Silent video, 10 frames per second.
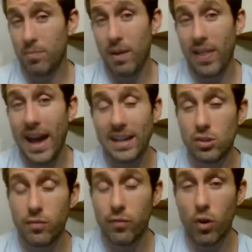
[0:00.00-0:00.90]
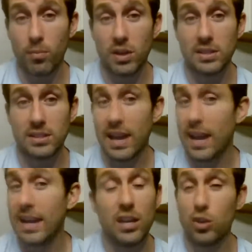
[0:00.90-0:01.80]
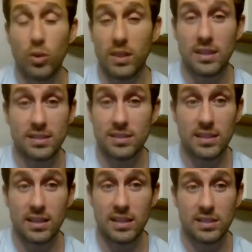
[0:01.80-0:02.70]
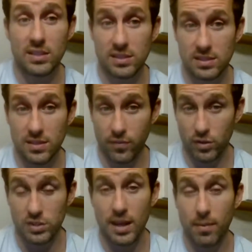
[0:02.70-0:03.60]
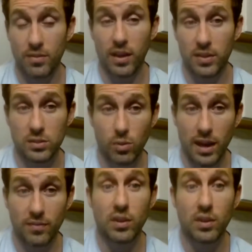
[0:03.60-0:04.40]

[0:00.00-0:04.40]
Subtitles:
my last 2 formulas, and I didn't do it this is the first time I've done it this way.